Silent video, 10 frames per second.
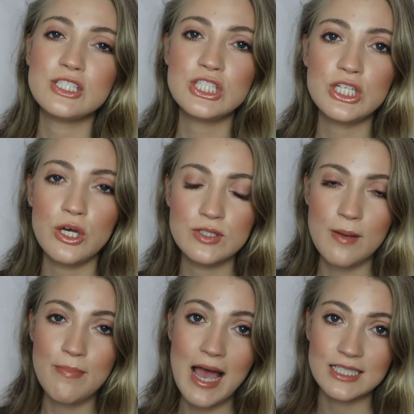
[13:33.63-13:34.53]
then she goes
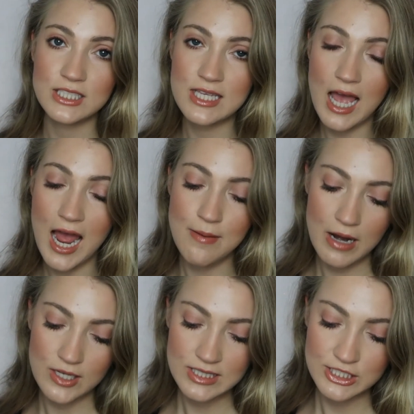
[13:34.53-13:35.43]
back to the
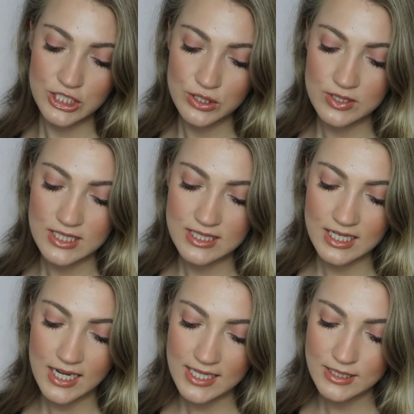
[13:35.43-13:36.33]
eyebrows and she uses
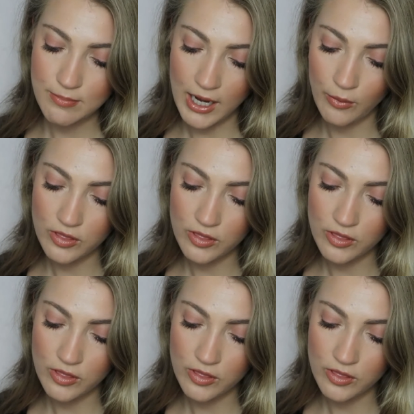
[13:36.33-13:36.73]
the NYX Bear